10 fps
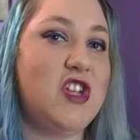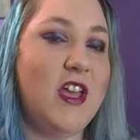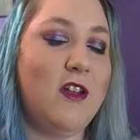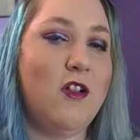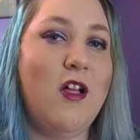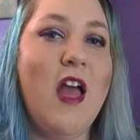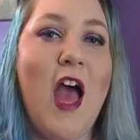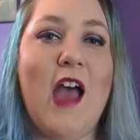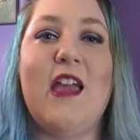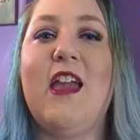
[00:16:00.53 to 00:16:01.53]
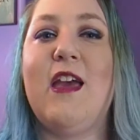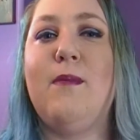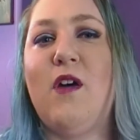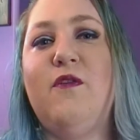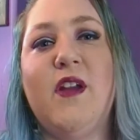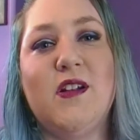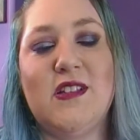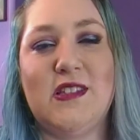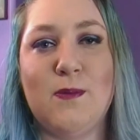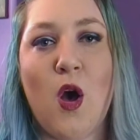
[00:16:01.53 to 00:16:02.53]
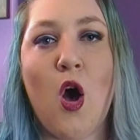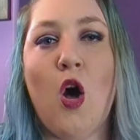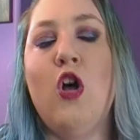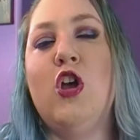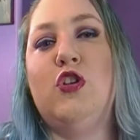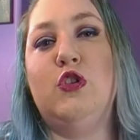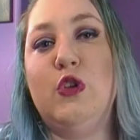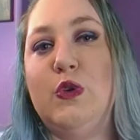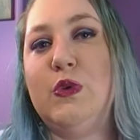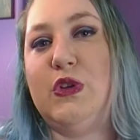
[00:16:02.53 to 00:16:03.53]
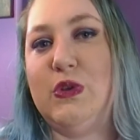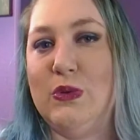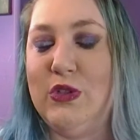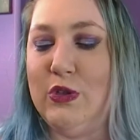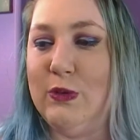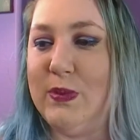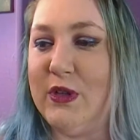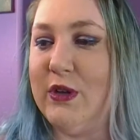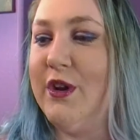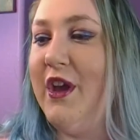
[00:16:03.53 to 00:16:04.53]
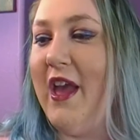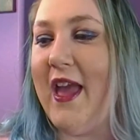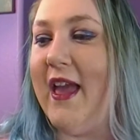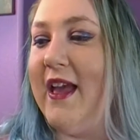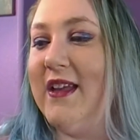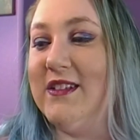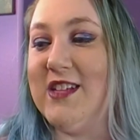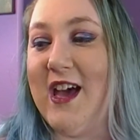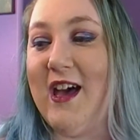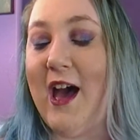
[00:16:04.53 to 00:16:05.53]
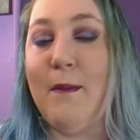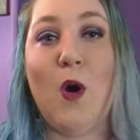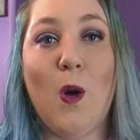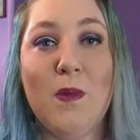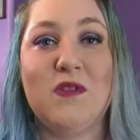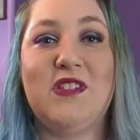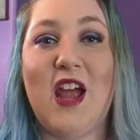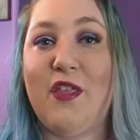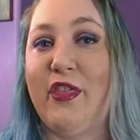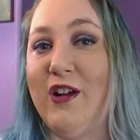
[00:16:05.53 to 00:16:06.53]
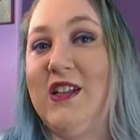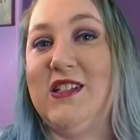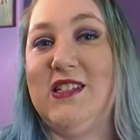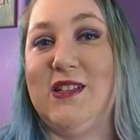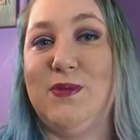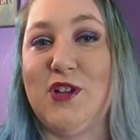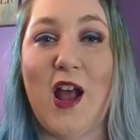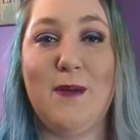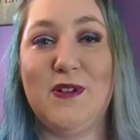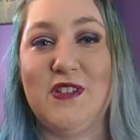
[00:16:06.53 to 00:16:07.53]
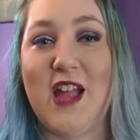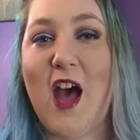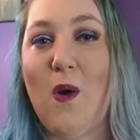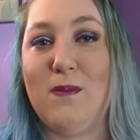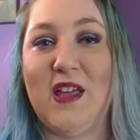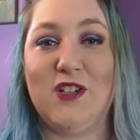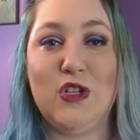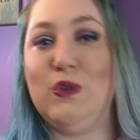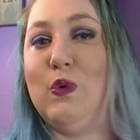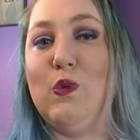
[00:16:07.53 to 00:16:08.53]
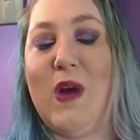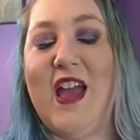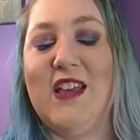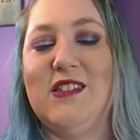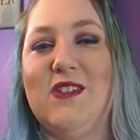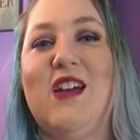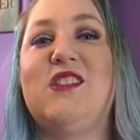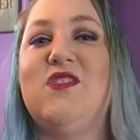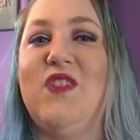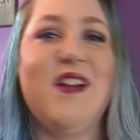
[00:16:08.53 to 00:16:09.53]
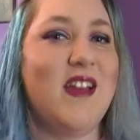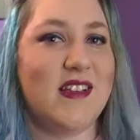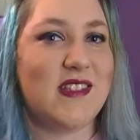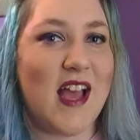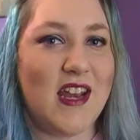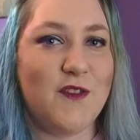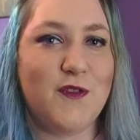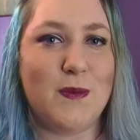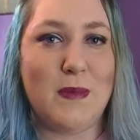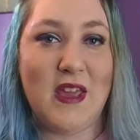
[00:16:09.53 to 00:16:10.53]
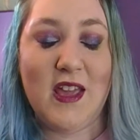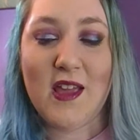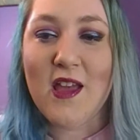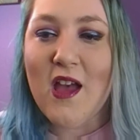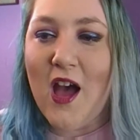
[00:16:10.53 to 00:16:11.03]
channel. I am a very small new YouTuber, and I'm almost at 30 subscribers now. I'm like 2 away, so that's very exciting for me,